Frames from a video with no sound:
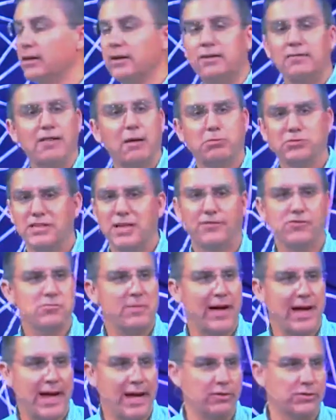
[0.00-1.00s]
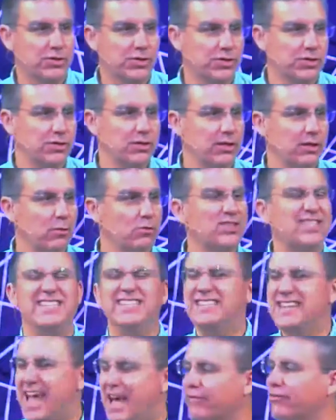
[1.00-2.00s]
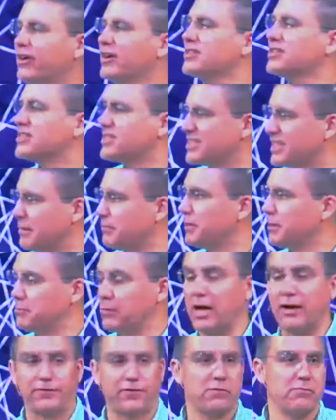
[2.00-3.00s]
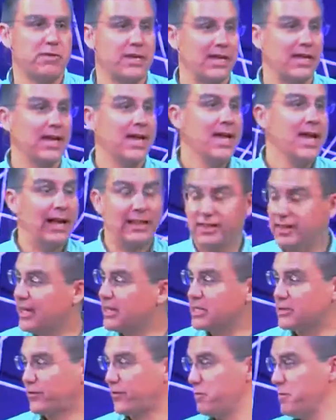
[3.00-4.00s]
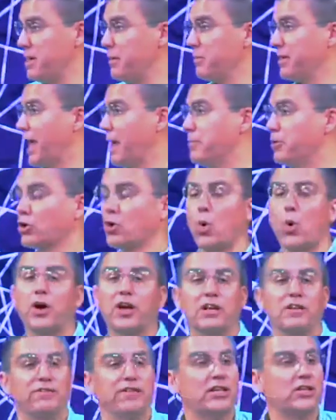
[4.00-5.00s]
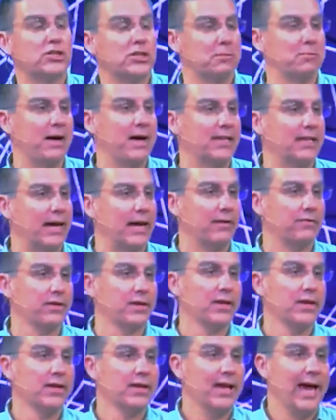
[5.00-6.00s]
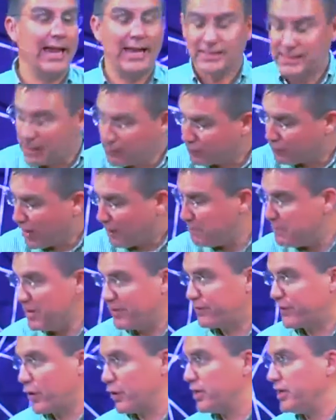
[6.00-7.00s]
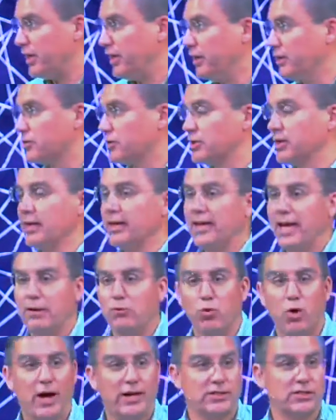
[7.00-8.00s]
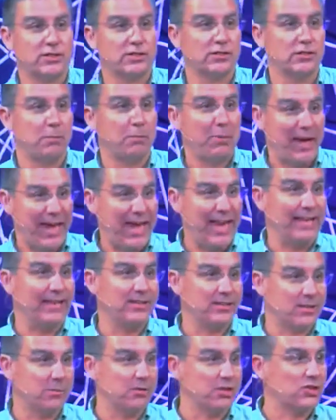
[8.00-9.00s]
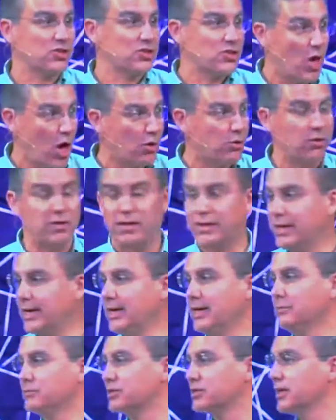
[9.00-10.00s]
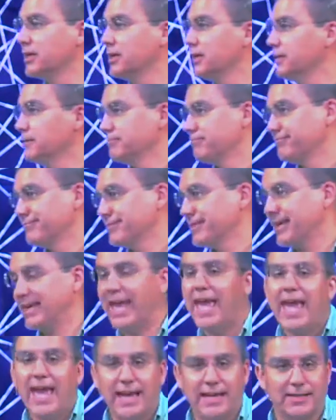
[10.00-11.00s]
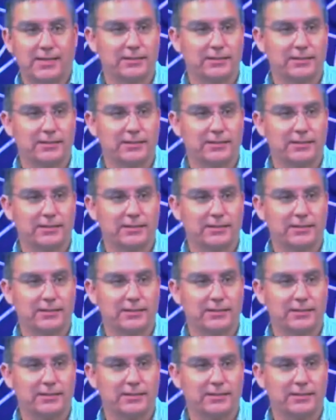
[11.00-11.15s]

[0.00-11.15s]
That was never in my house. It was never a stumbling block for me. And thus, for me, it became a core conviction in my life. And as I've, I've been 30 years and watched the pain and some of the sorrow that comes, I can't.